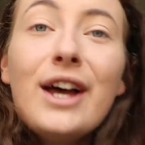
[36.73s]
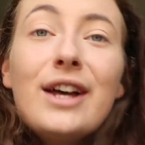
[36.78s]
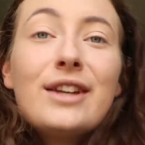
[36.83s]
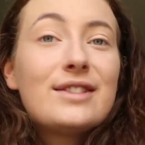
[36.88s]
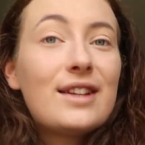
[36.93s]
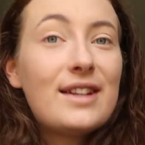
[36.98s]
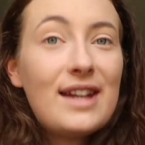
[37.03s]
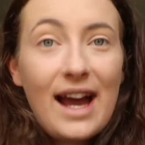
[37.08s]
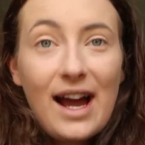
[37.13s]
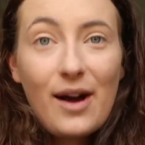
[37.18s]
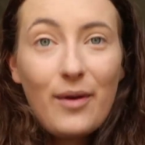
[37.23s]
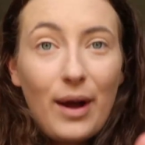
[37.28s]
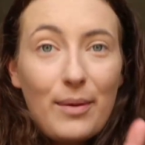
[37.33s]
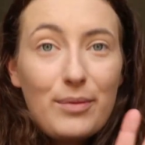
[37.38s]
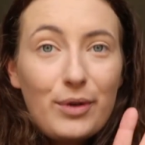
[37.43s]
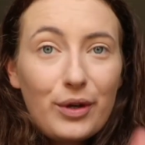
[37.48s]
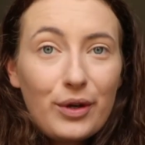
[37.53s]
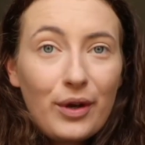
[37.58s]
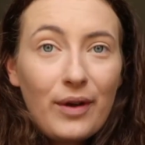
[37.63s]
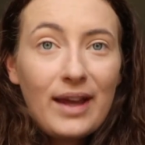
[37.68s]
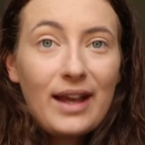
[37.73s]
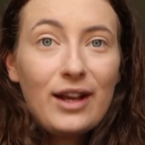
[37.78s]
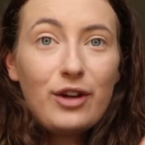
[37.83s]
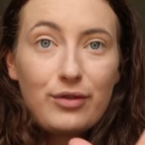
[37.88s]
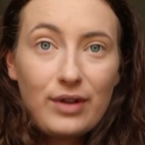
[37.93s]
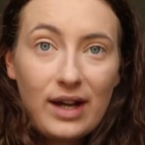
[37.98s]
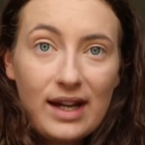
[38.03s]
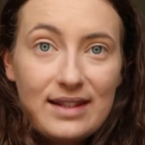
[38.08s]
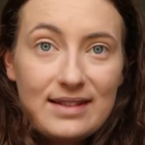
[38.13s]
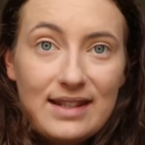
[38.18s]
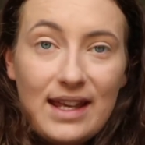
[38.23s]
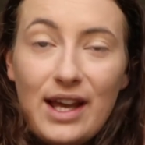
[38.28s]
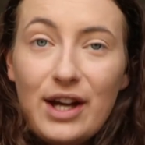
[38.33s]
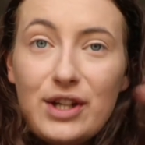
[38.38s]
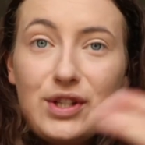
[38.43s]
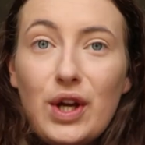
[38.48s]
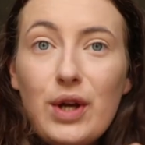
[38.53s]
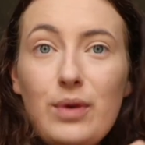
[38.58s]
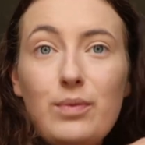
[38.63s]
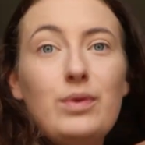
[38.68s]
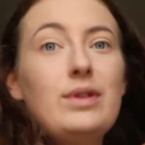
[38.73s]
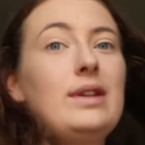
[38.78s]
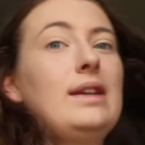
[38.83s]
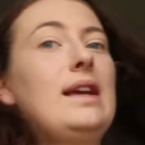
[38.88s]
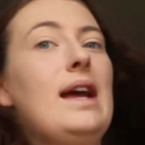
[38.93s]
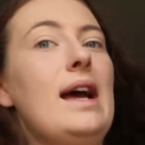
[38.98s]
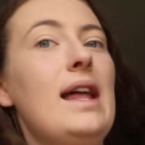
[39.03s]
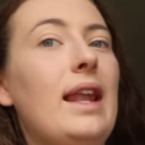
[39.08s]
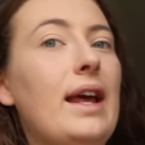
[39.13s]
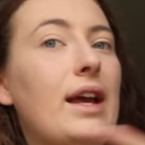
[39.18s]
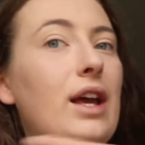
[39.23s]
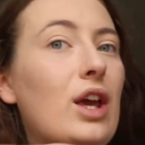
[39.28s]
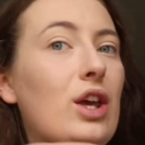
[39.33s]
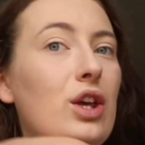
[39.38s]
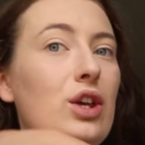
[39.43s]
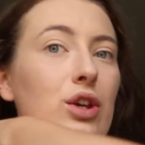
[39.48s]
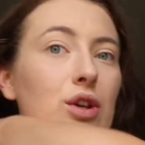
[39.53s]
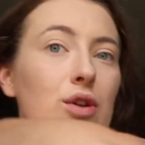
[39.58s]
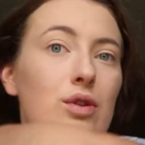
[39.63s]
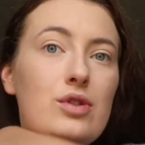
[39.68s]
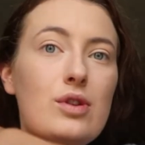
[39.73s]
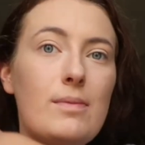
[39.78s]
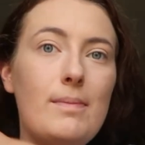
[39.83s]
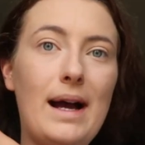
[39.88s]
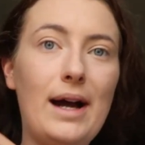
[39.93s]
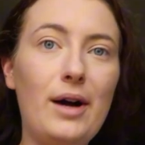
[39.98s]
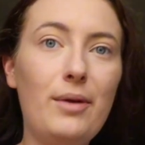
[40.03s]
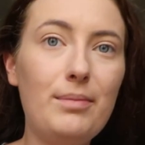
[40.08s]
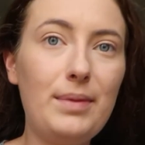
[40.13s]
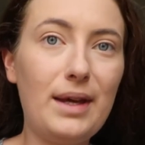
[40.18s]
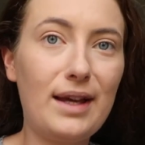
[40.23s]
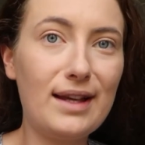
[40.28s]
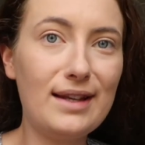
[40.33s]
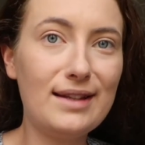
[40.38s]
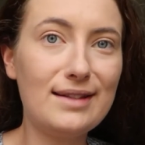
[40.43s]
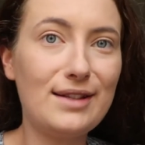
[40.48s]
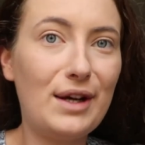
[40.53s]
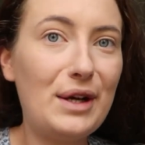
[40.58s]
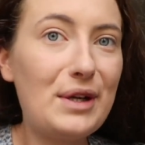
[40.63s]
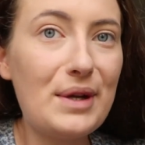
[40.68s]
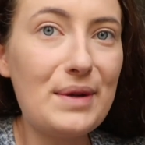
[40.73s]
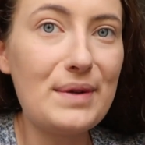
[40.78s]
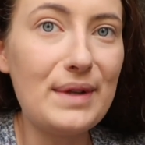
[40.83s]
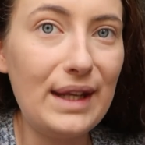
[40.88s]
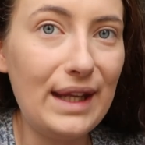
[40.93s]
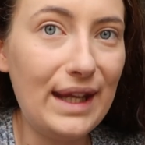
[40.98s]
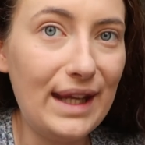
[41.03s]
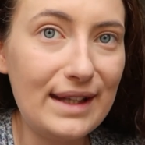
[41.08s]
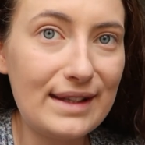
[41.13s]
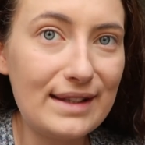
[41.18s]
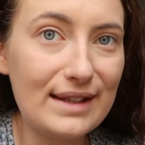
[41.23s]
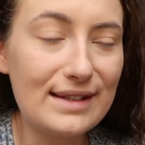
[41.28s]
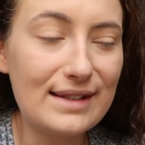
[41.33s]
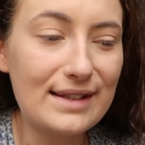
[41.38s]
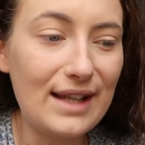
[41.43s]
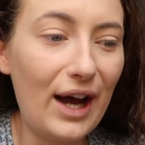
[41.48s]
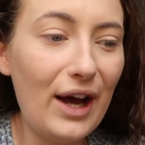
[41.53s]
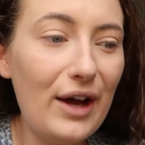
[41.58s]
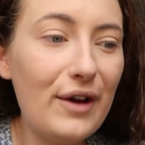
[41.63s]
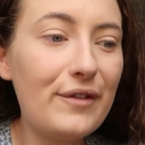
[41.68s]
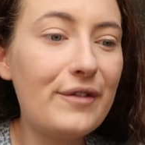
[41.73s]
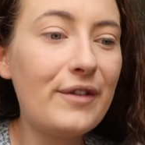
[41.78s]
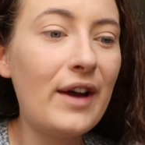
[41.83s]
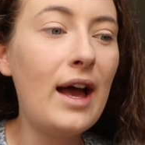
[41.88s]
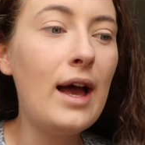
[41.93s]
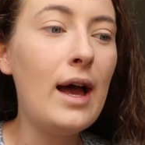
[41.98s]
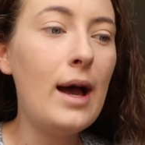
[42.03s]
So now I'm not going crazy. I don't want to get like a huge amount because I don't need the stuff,